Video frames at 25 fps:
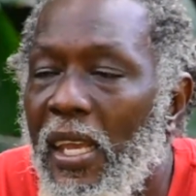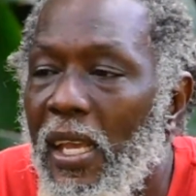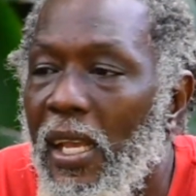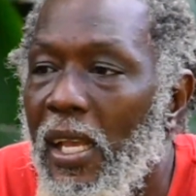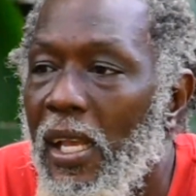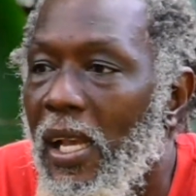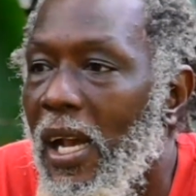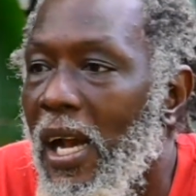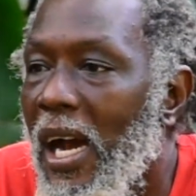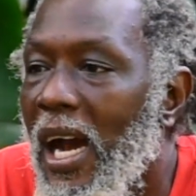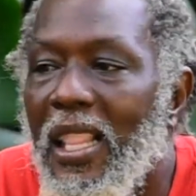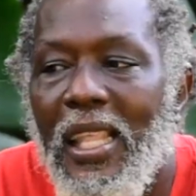
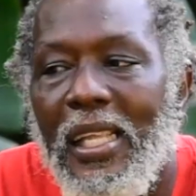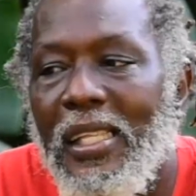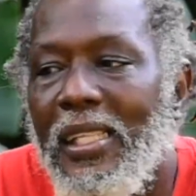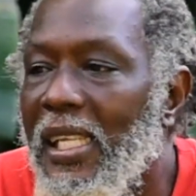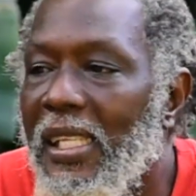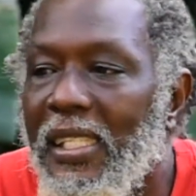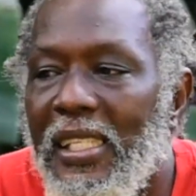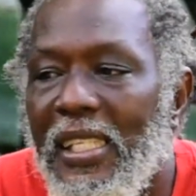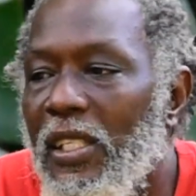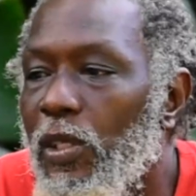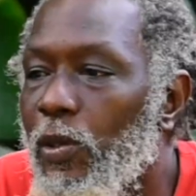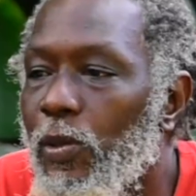a lot of
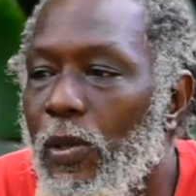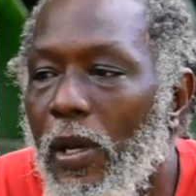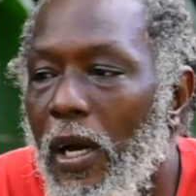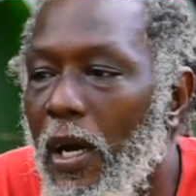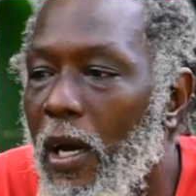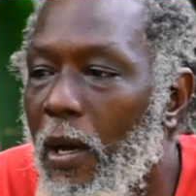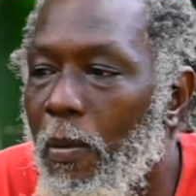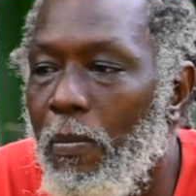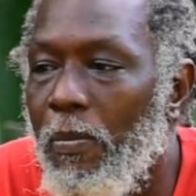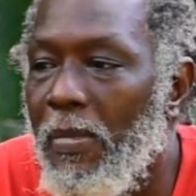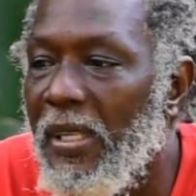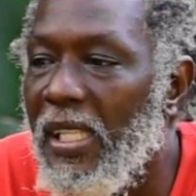things that happen
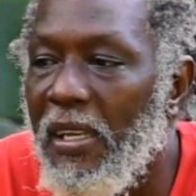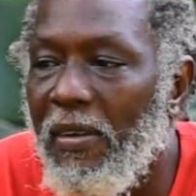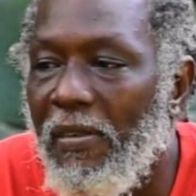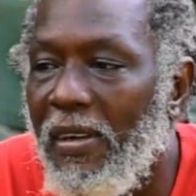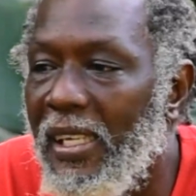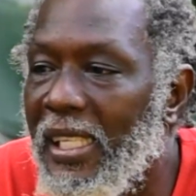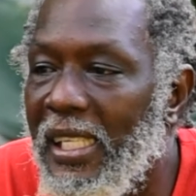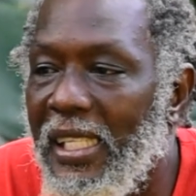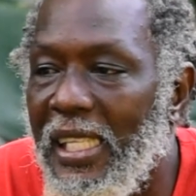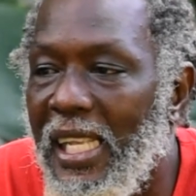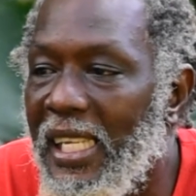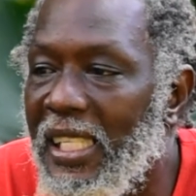we never did
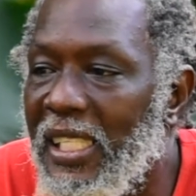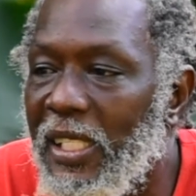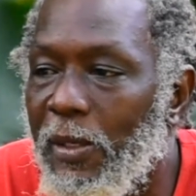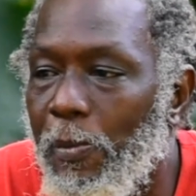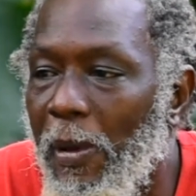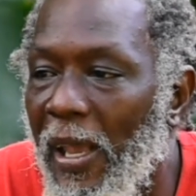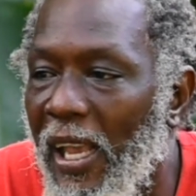expect.